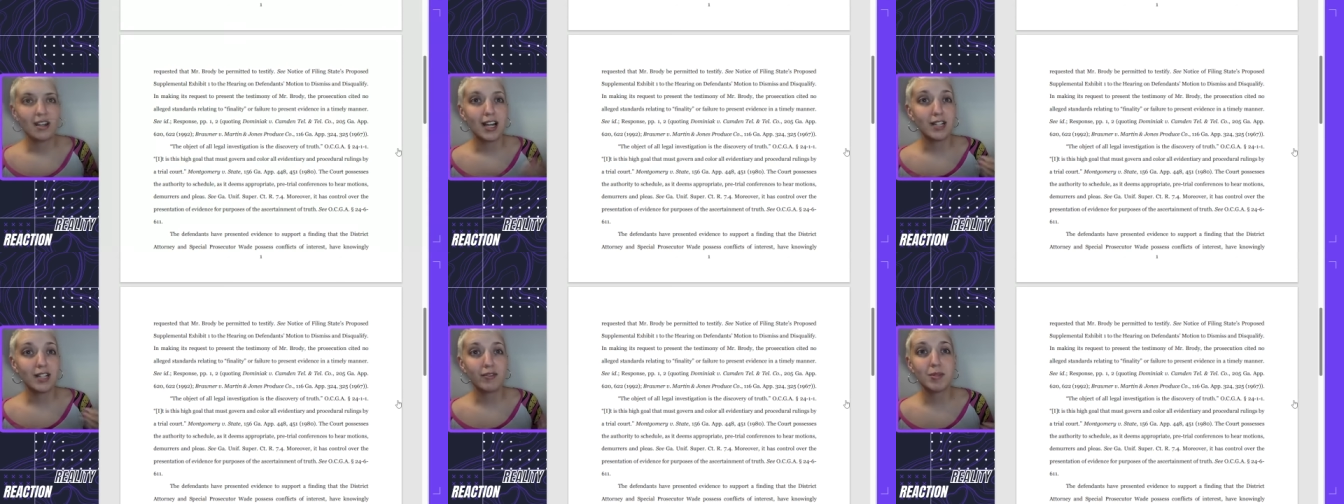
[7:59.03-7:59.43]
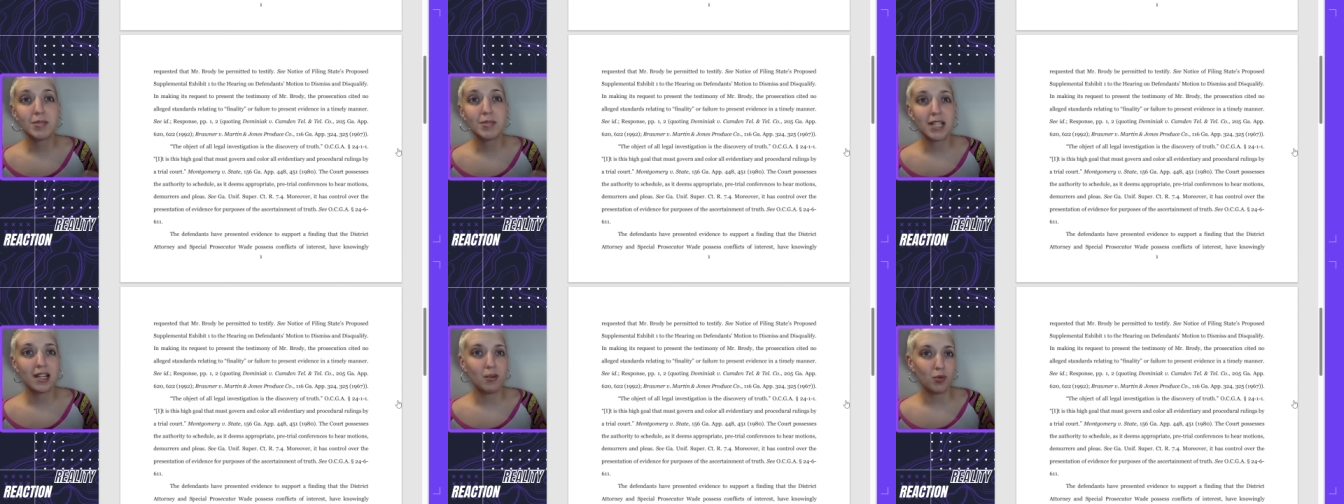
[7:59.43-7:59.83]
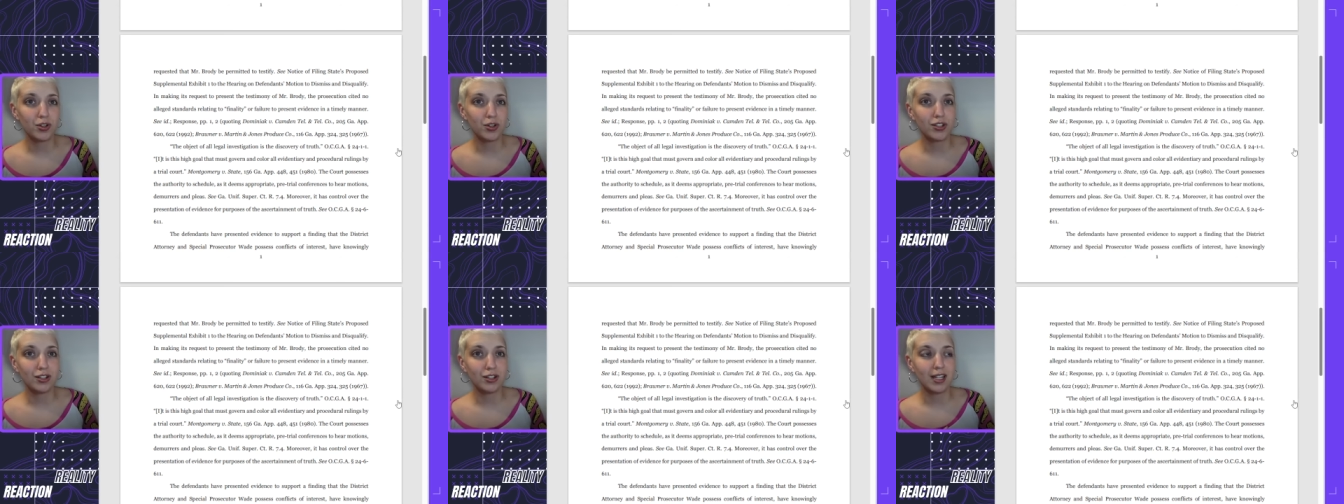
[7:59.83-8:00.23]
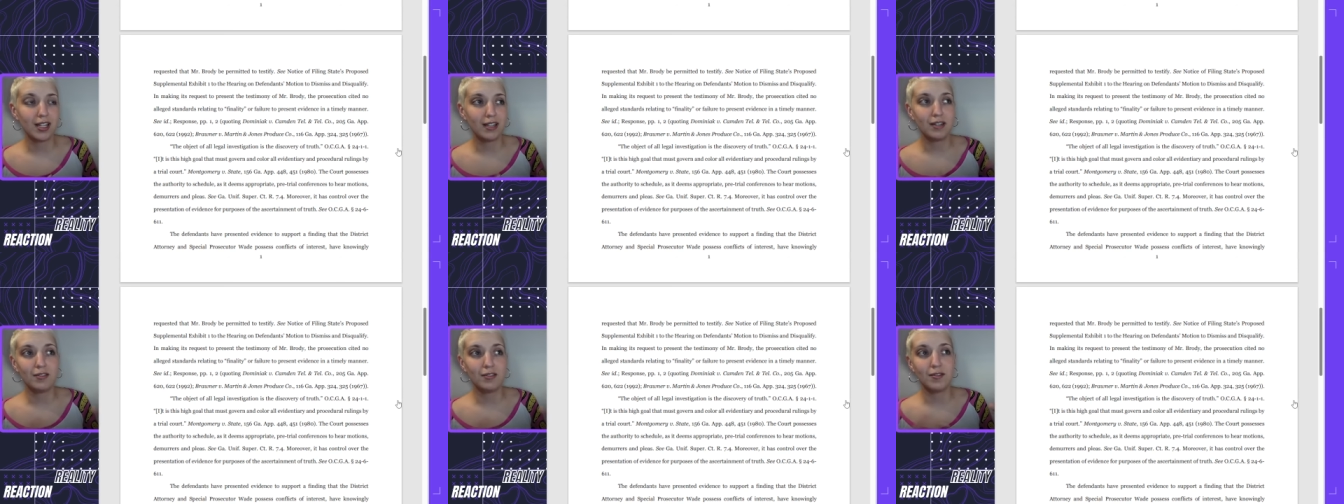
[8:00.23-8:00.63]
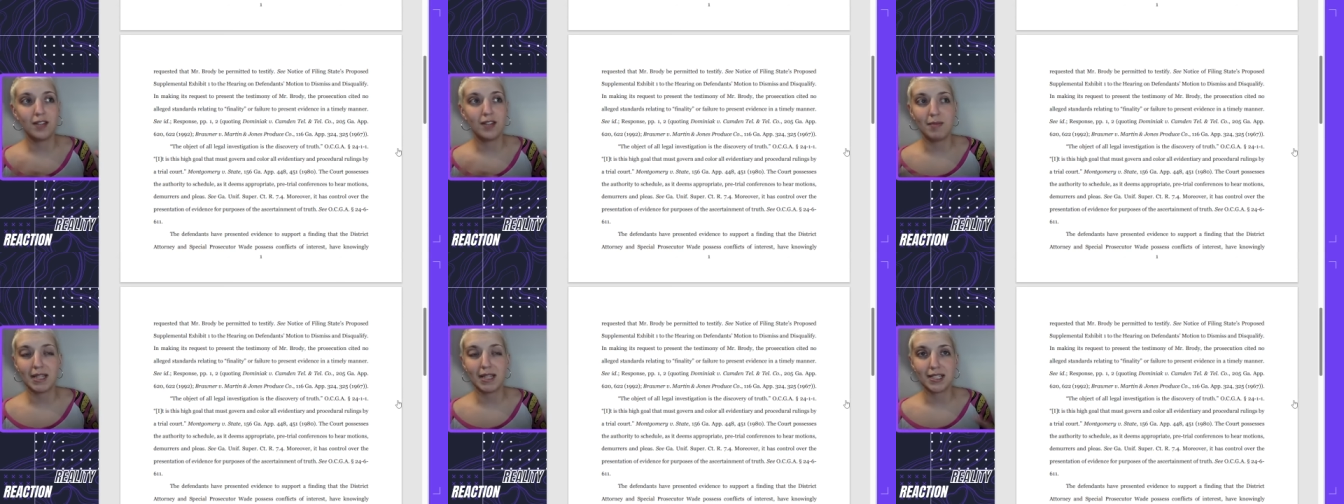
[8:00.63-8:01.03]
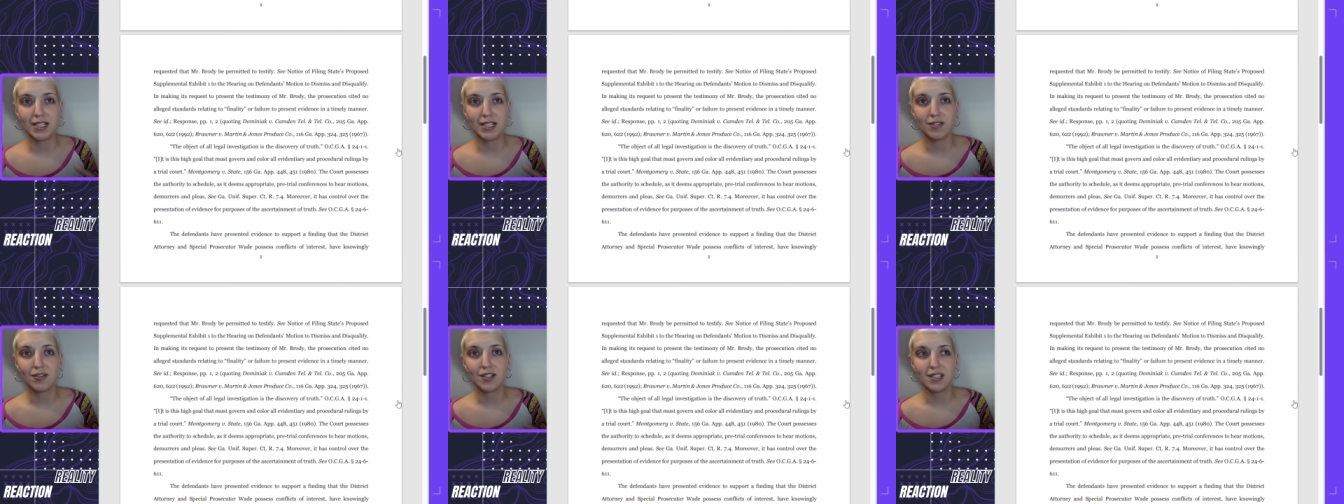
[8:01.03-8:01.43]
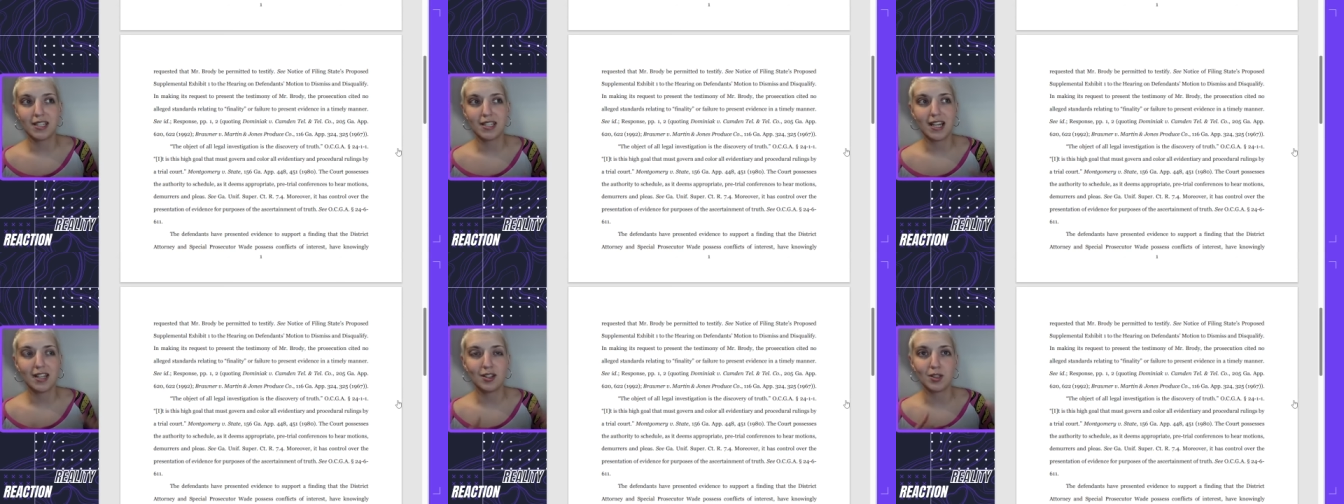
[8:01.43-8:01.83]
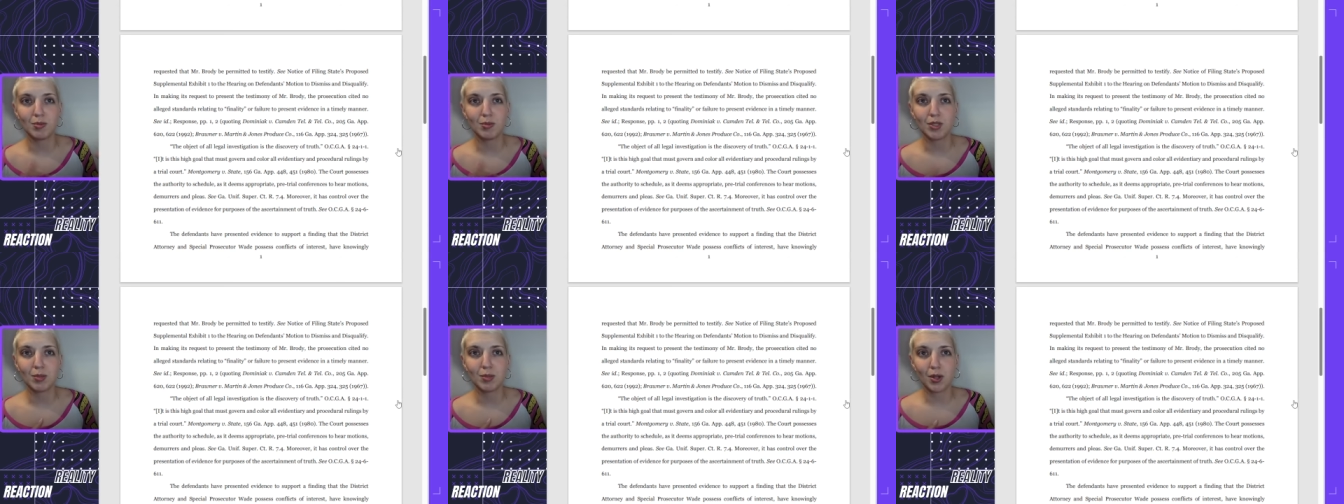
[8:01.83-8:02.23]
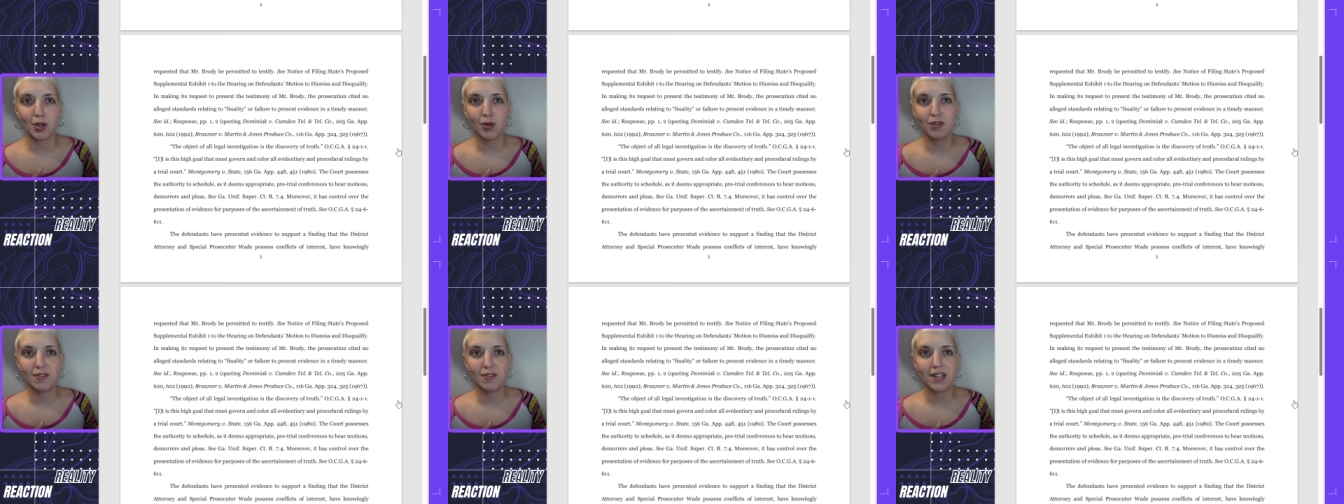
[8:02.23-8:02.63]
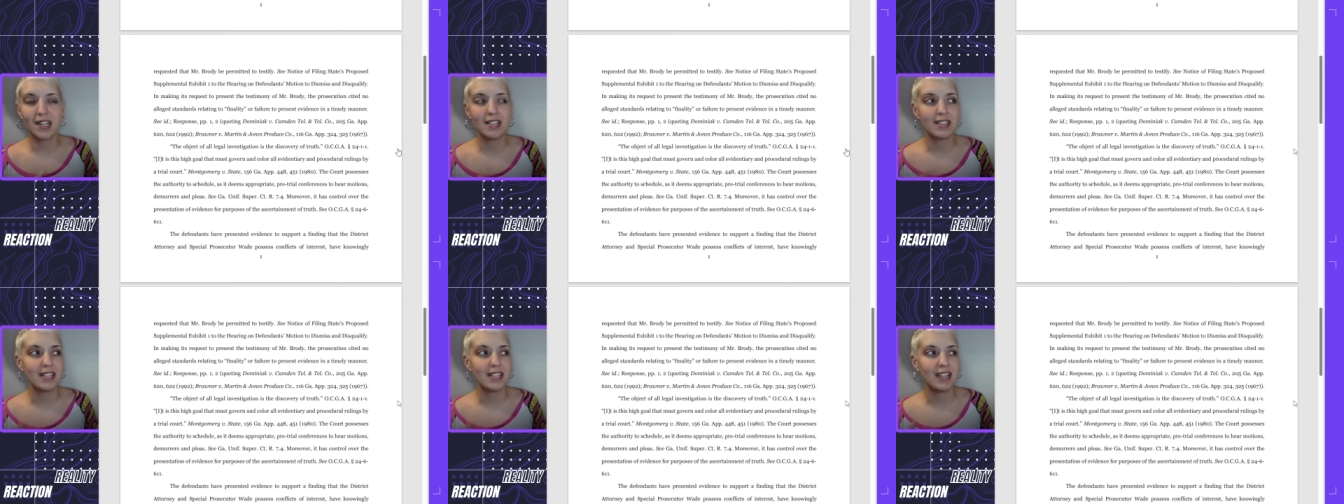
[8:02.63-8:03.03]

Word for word: On the flip side, I wonder if it makes a difference that there's multiple co-defendants,